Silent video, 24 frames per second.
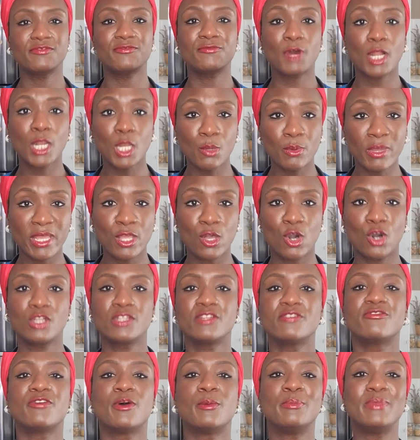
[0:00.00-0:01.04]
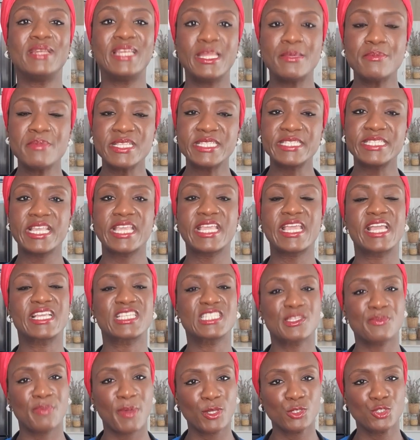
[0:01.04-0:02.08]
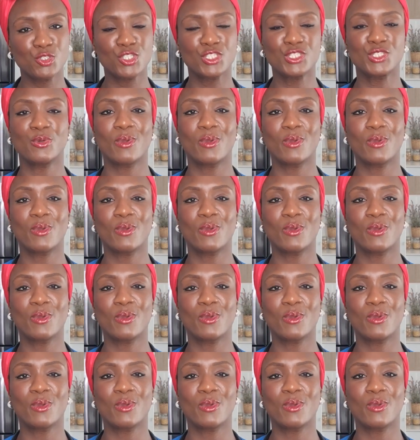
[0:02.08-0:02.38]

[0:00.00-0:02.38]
Following on from limiting exposure